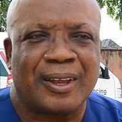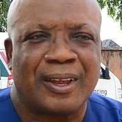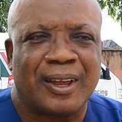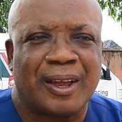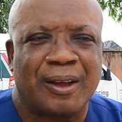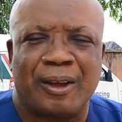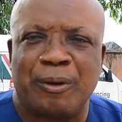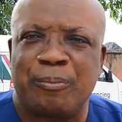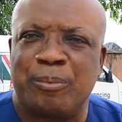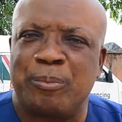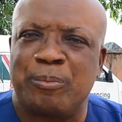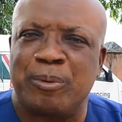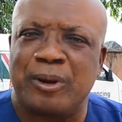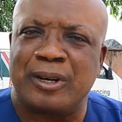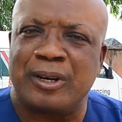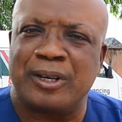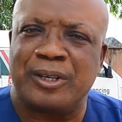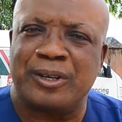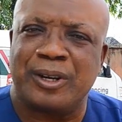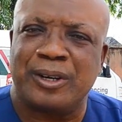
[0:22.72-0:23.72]
Our
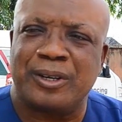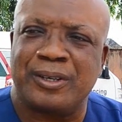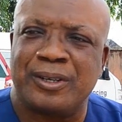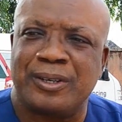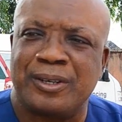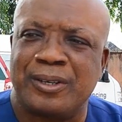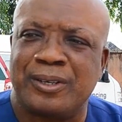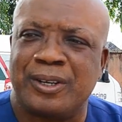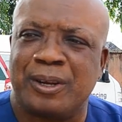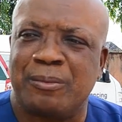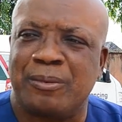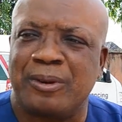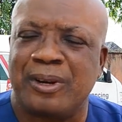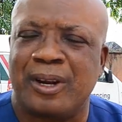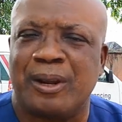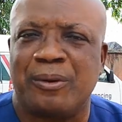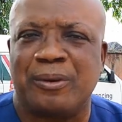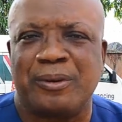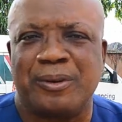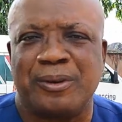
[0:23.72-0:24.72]
preparations is something
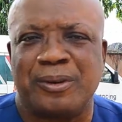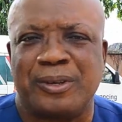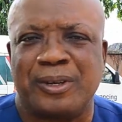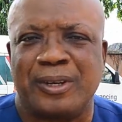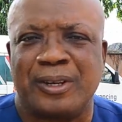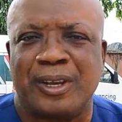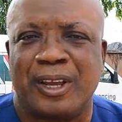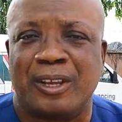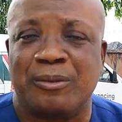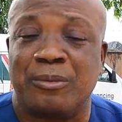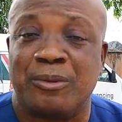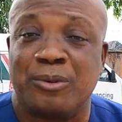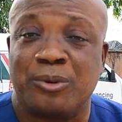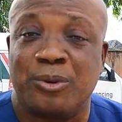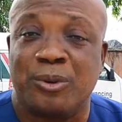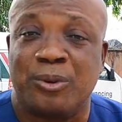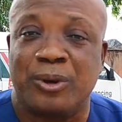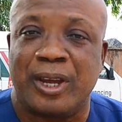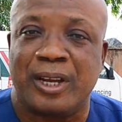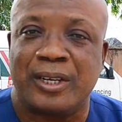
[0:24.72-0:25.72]
I want to say has been
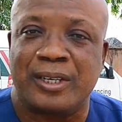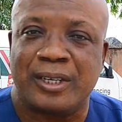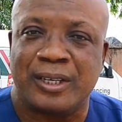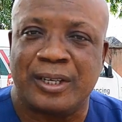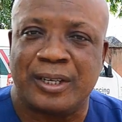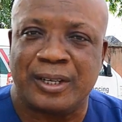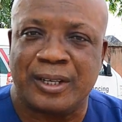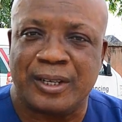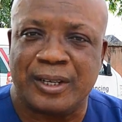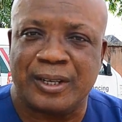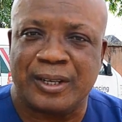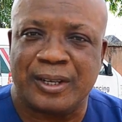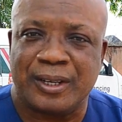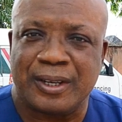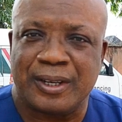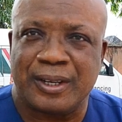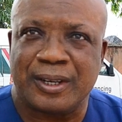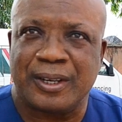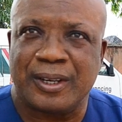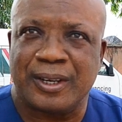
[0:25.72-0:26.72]
so hectic.
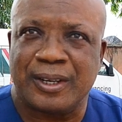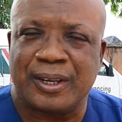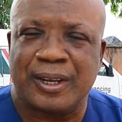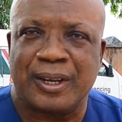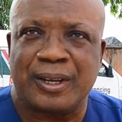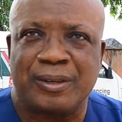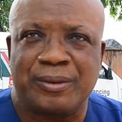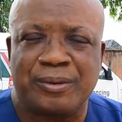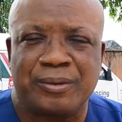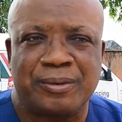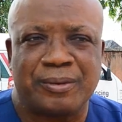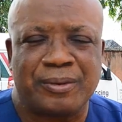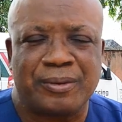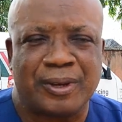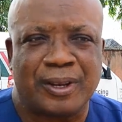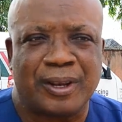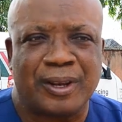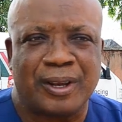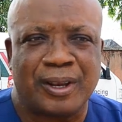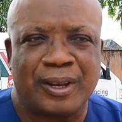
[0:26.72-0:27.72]
Yes,
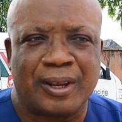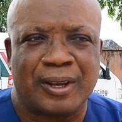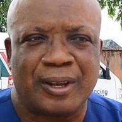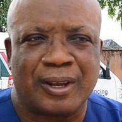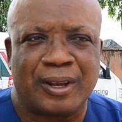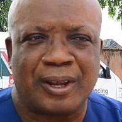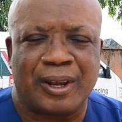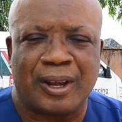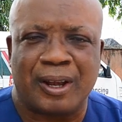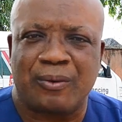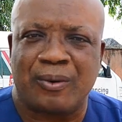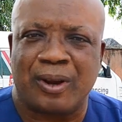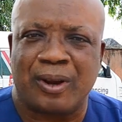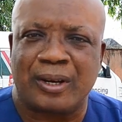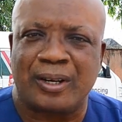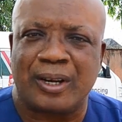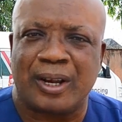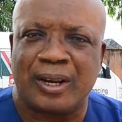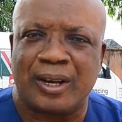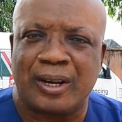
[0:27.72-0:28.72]
I
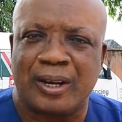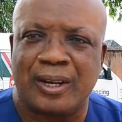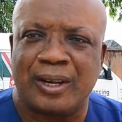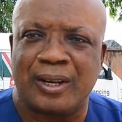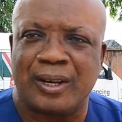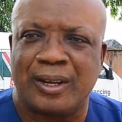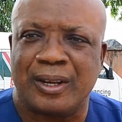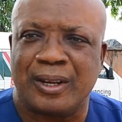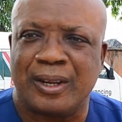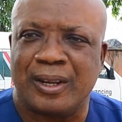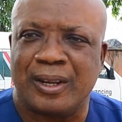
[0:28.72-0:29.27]
quite agree.